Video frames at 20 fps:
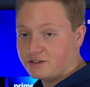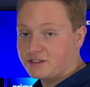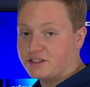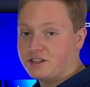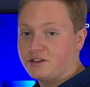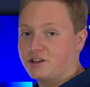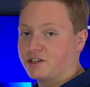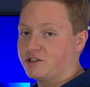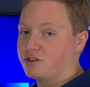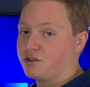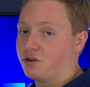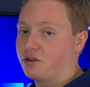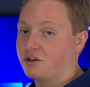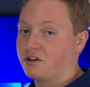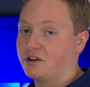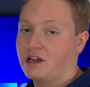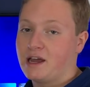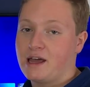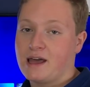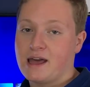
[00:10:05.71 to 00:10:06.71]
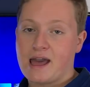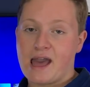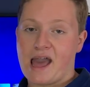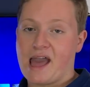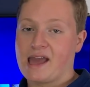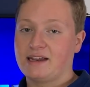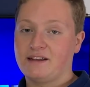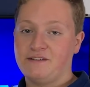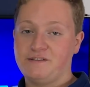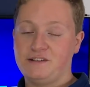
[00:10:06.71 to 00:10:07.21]
2 controller,
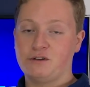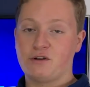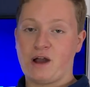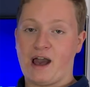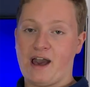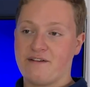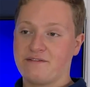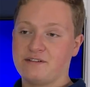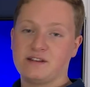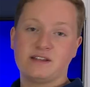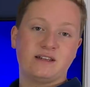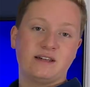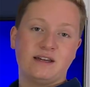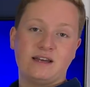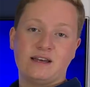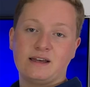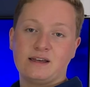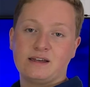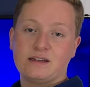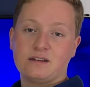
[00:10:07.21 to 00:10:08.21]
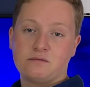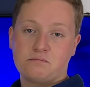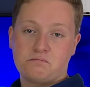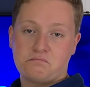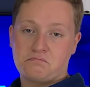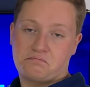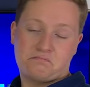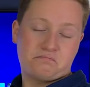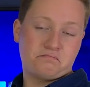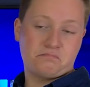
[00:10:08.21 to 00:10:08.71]
and if you have it,
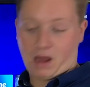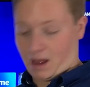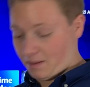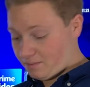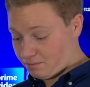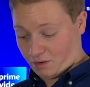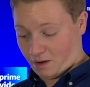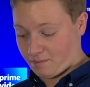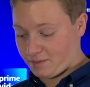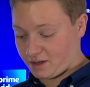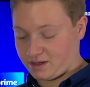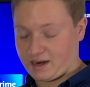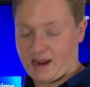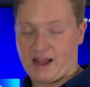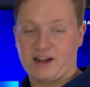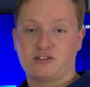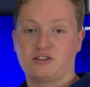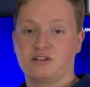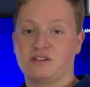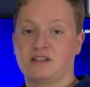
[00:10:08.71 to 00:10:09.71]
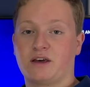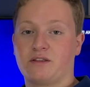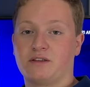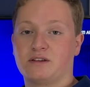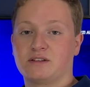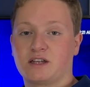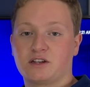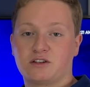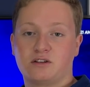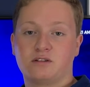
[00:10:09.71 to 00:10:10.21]
I'm probably gonna actually sell
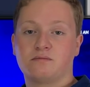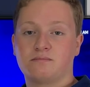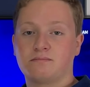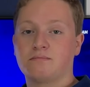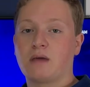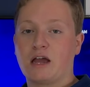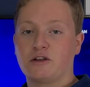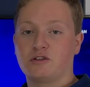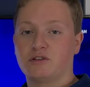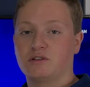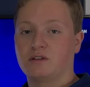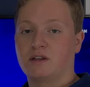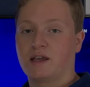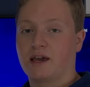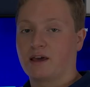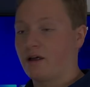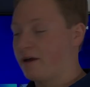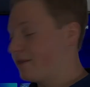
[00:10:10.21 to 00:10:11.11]
this. I should get on